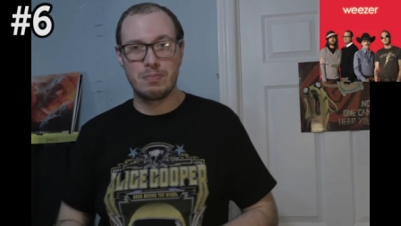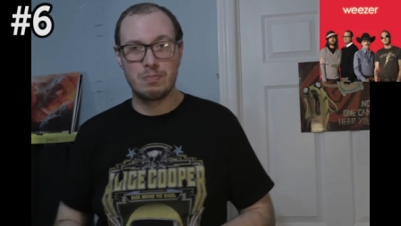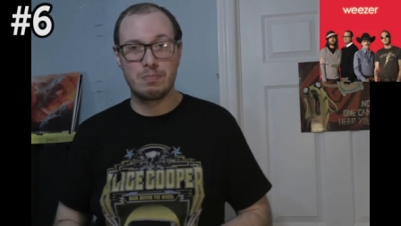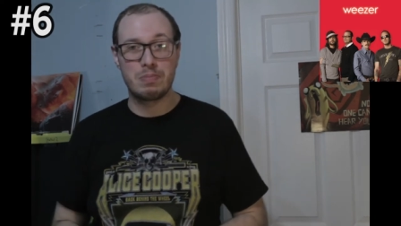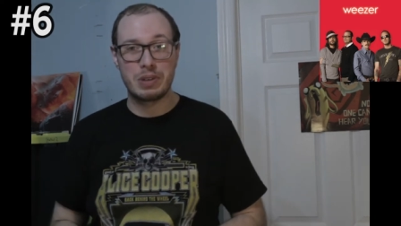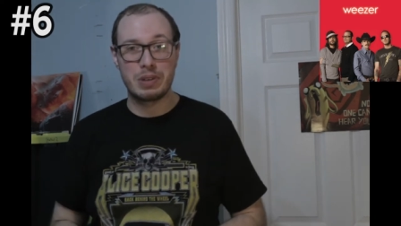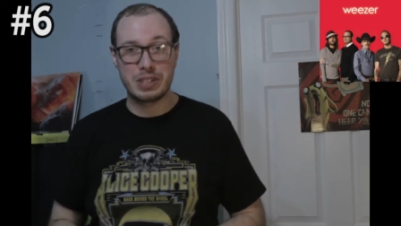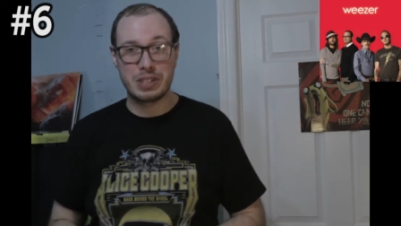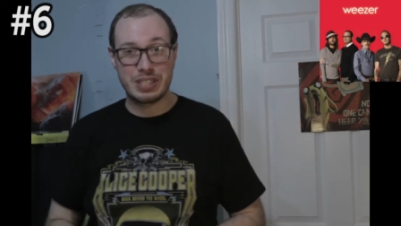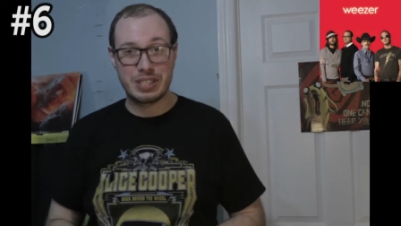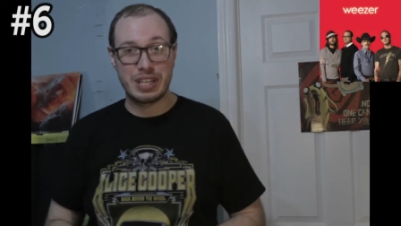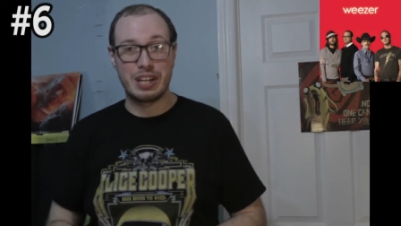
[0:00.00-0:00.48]

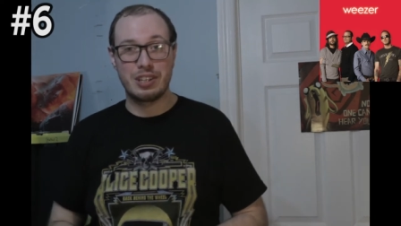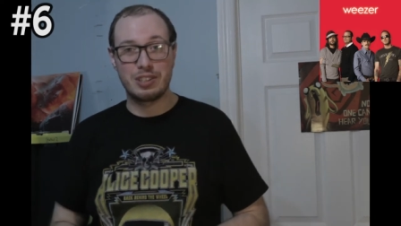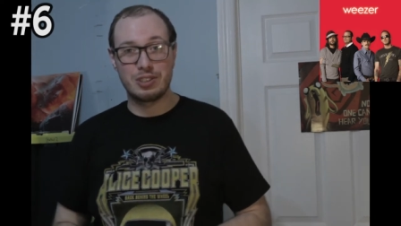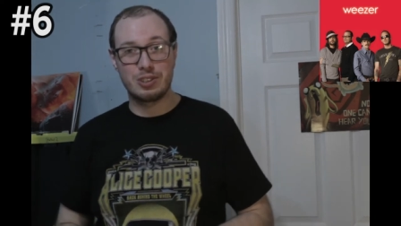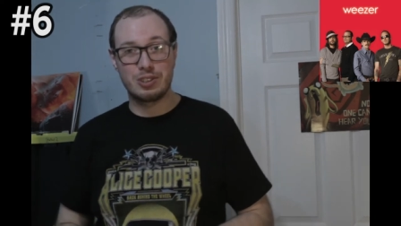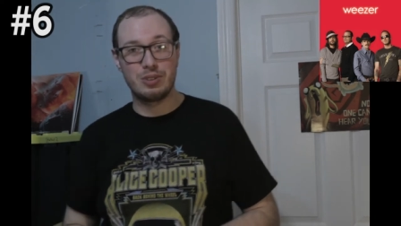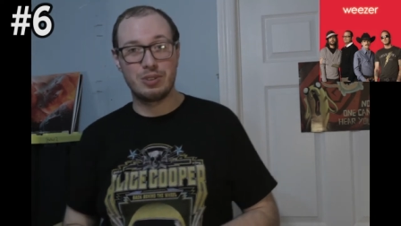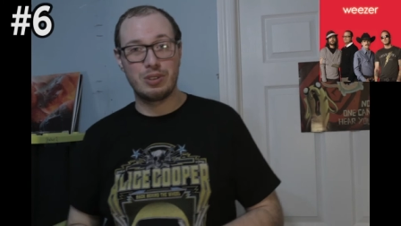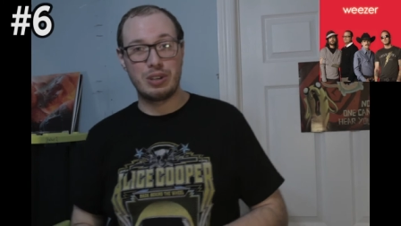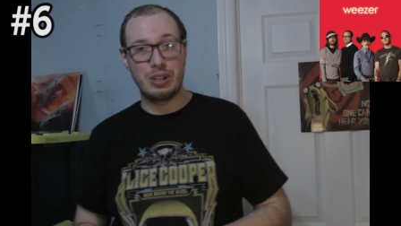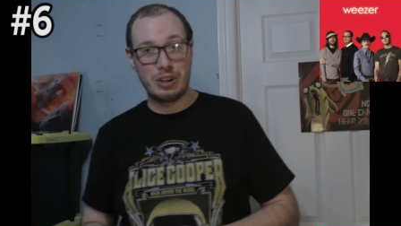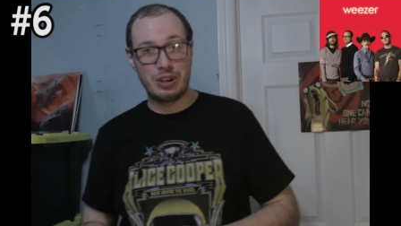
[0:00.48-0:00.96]

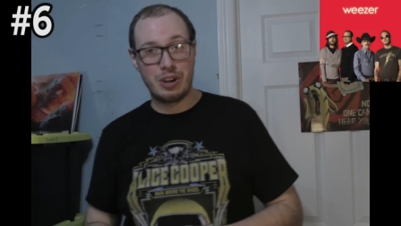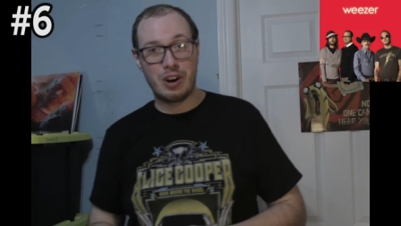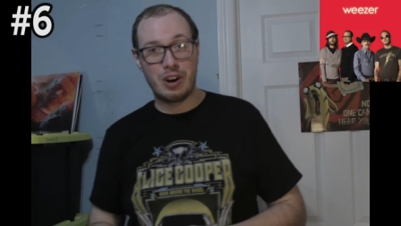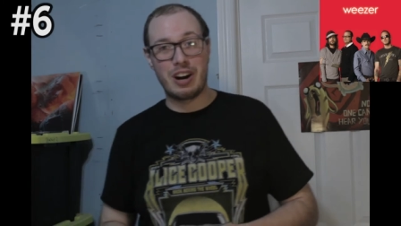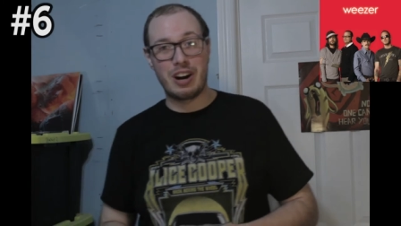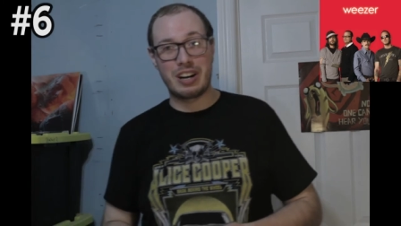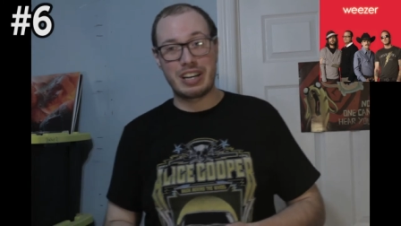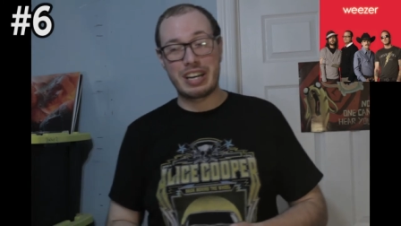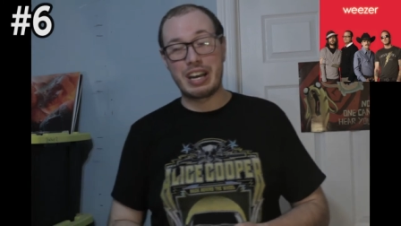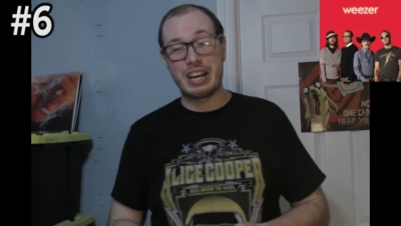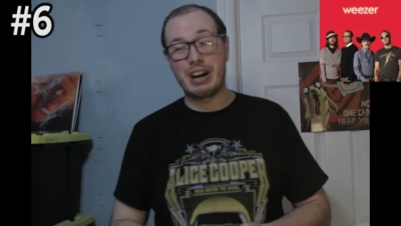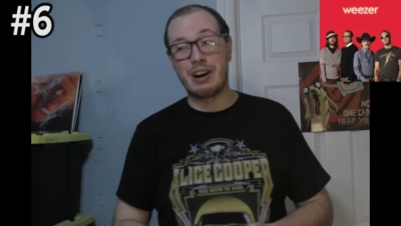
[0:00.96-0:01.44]
potentially
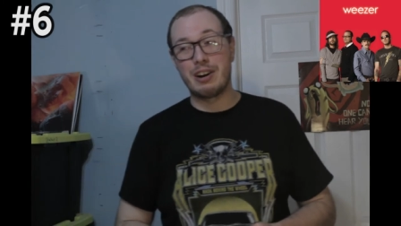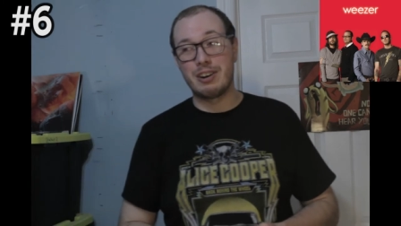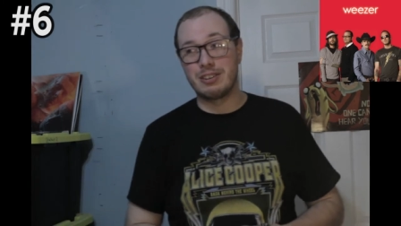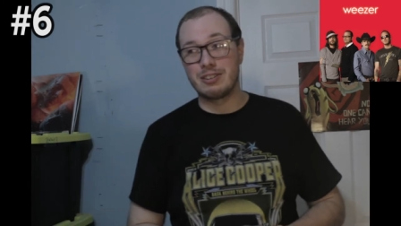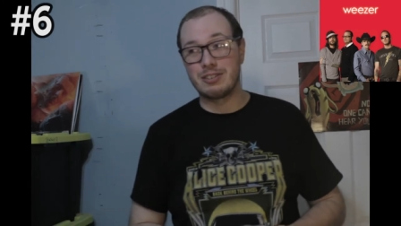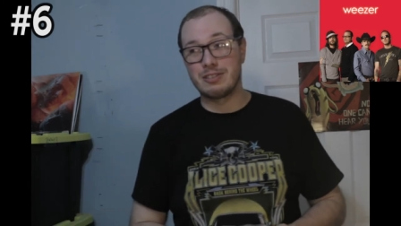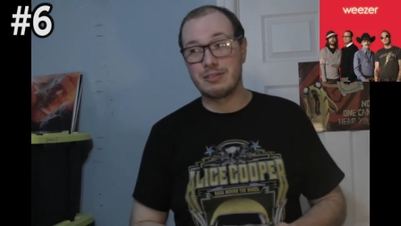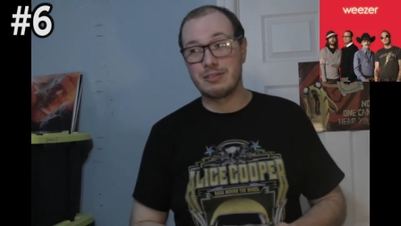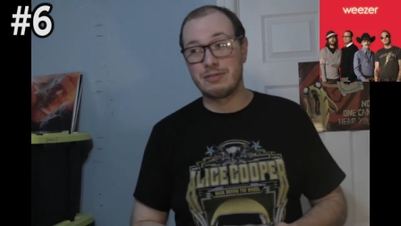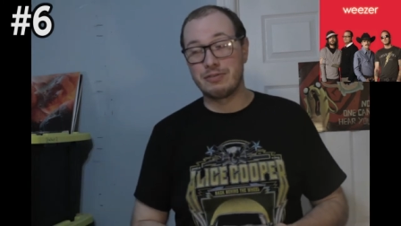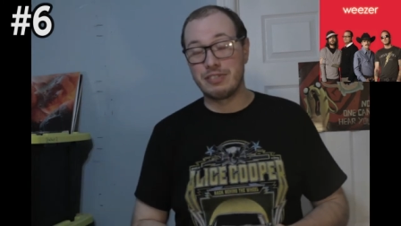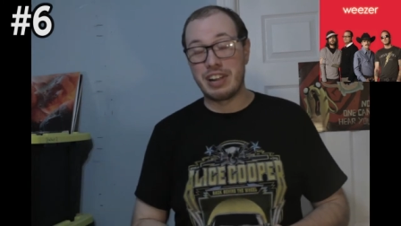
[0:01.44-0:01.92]
knock out
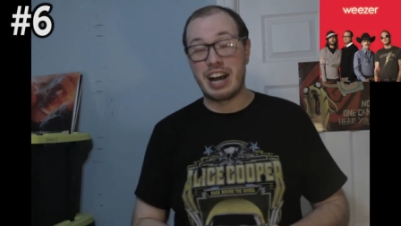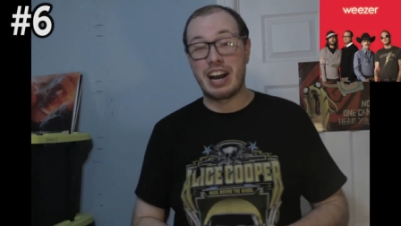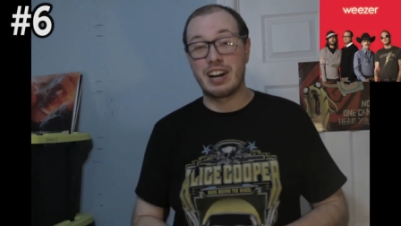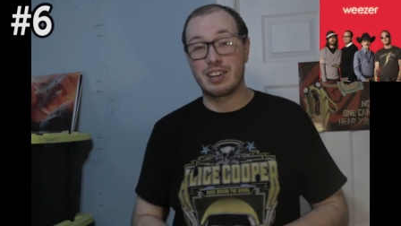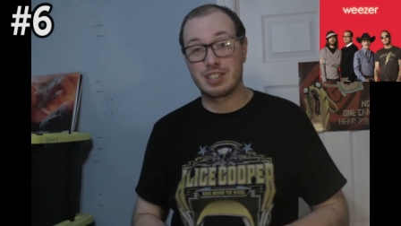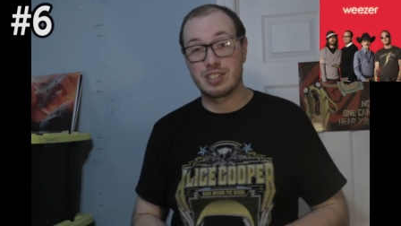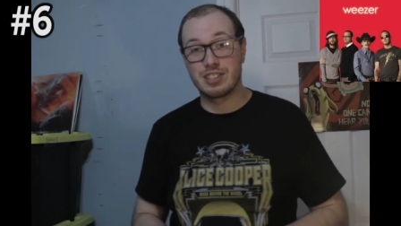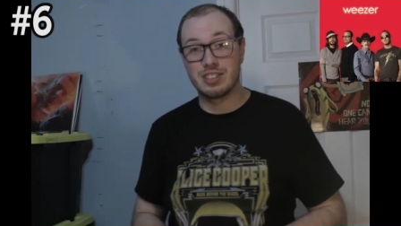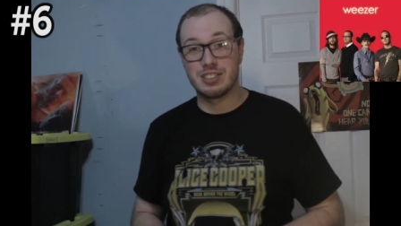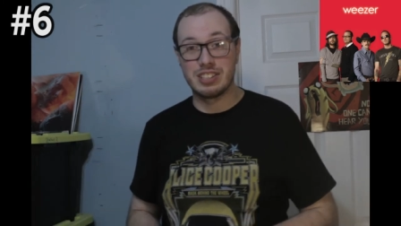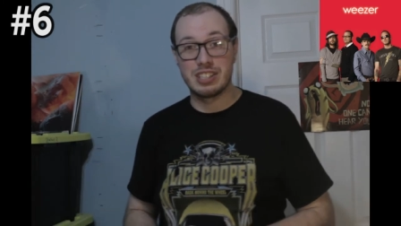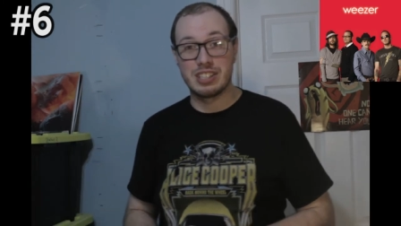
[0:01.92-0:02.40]

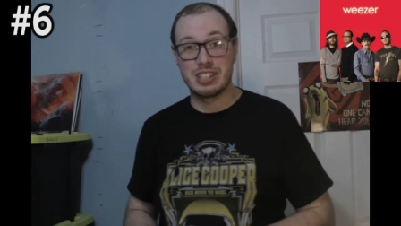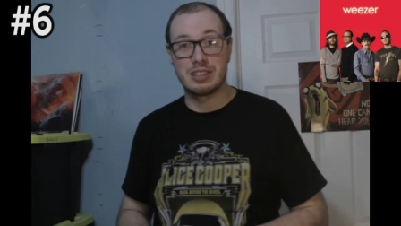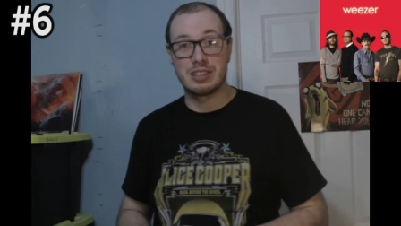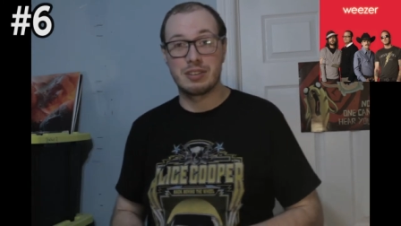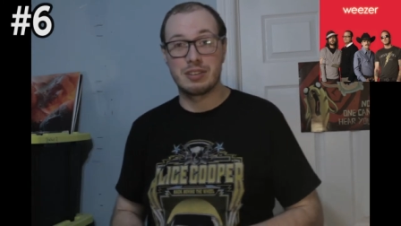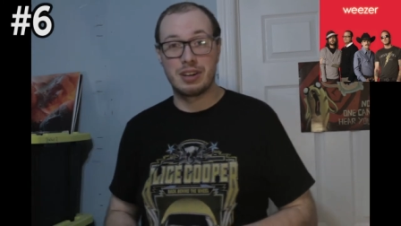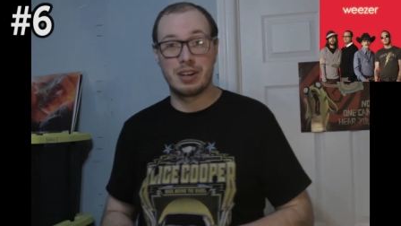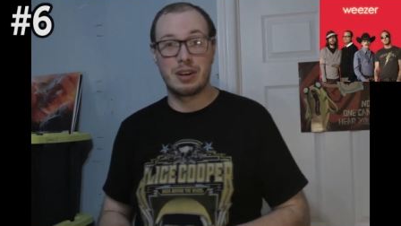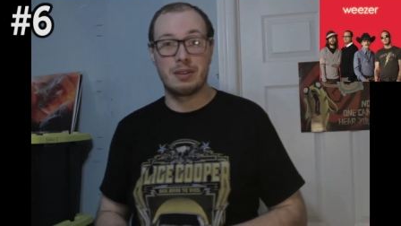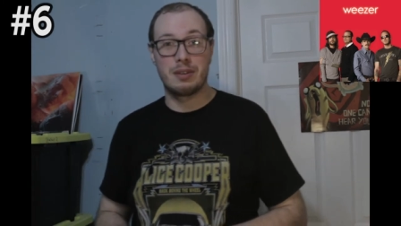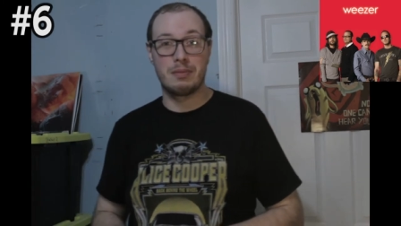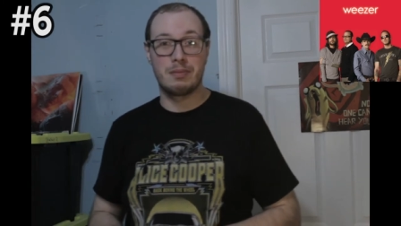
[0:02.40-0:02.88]
Flash
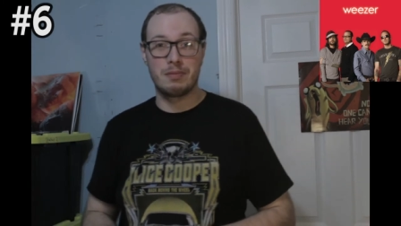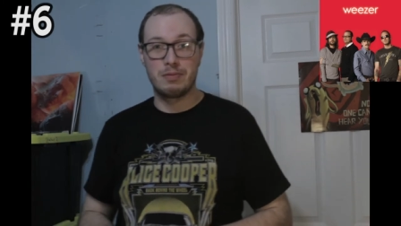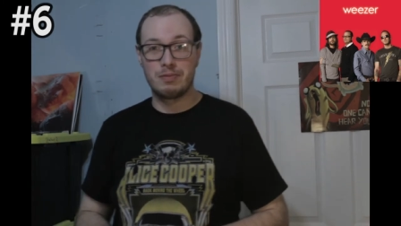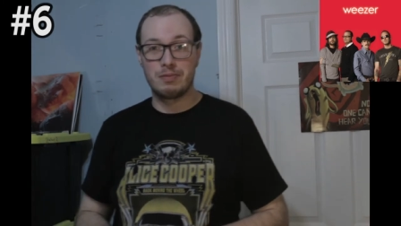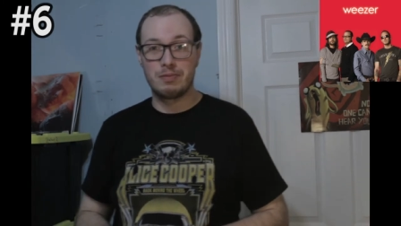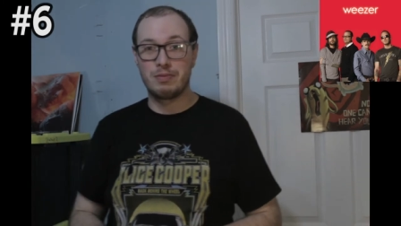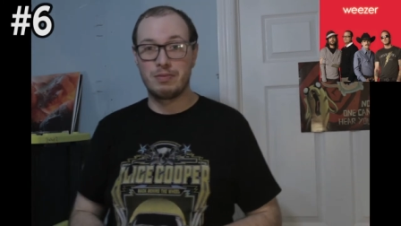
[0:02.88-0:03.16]
Delirium